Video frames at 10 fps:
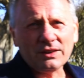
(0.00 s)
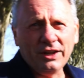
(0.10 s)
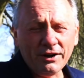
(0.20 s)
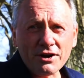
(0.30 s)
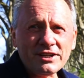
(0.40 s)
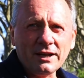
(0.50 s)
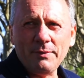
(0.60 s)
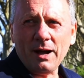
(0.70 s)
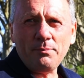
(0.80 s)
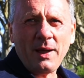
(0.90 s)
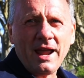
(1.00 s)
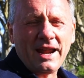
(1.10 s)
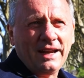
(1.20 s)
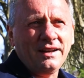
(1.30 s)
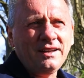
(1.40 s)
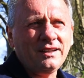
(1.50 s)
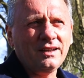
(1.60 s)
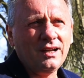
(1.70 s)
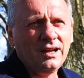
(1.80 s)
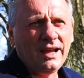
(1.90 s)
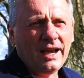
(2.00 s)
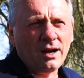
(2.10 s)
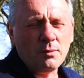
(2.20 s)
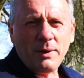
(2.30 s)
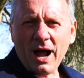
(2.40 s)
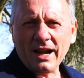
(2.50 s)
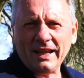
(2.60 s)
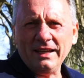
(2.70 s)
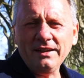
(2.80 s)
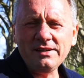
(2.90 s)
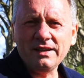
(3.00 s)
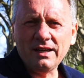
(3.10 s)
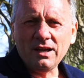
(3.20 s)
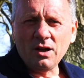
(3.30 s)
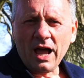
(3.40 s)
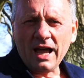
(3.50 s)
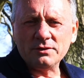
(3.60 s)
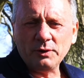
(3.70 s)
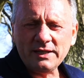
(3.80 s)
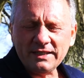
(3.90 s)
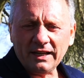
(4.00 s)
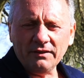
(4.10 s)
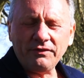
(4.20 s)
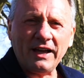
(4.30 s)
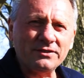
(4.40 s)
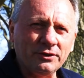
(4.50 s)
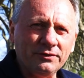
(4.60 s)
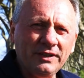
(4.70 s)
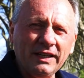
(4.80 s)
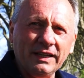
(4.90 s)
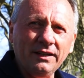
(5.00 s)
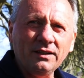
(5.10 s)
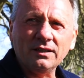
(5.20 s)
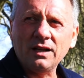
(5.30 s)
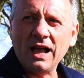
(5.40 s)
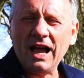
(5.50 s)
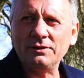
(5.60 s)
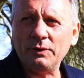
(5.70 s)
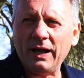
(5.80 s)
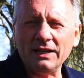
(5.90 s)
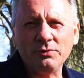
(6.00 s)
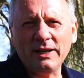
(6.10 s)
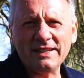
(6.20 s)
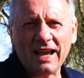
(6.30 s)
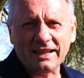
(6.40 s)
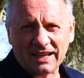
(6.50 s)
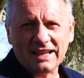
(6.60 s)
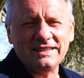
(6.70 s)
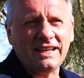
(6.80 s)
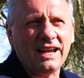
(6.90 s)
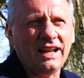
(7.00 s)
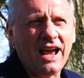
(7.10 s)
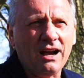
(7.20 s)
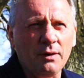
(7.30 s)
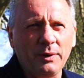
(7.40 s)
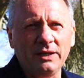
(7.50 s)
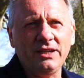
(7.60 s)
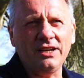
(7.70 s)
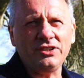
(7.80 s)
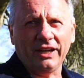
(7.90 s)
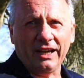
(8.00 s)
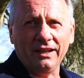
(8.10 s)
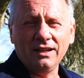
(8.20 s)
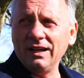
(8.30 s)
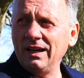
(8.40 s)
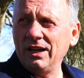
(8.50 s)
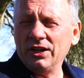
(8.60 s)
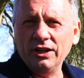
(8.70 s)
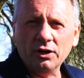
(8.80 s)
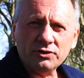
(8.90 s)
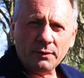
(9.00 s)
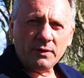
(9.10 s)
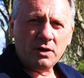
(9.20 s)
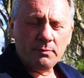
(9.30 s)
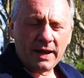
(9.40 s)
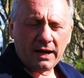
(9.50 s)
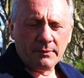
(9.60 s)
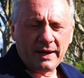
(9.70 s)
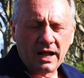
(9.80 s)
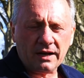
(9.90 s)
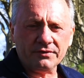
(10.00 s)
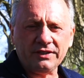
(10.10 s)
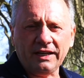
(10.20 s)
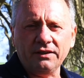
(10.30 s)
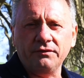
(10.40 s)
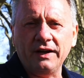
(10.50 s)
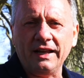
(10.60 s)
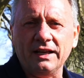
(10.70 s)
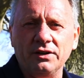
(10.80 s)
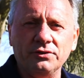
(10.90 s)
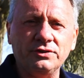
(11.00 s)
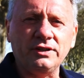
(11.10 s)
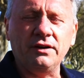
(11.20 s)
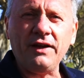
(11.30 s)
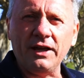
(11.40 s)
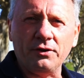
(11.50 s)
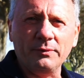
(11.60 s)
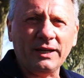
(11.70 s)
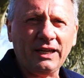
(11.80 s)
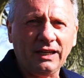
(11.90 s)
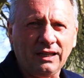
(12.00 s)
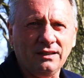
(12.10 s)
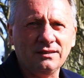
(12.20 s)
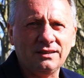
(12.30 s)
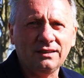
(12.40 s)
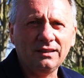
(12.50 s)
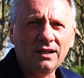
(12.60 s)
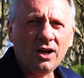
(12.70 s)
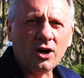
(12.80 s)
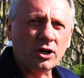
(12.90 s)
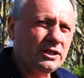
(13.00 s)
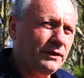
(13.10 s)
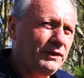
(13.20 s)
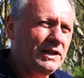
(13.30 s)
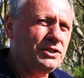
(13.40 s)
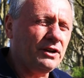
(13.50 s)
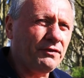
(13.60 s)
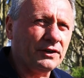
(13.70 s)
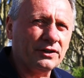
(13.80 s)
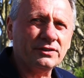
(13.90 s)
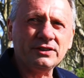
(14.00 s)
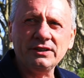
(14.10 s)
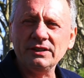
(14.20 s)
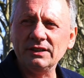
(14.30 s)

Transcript: The interesting about pain and our body, as we see it in FasterEFT, as, as, we, as I see it and how I've been teaching it, you know, some of you may or may not have seen the videos of Heather McKean's or Tiffany Jiffers,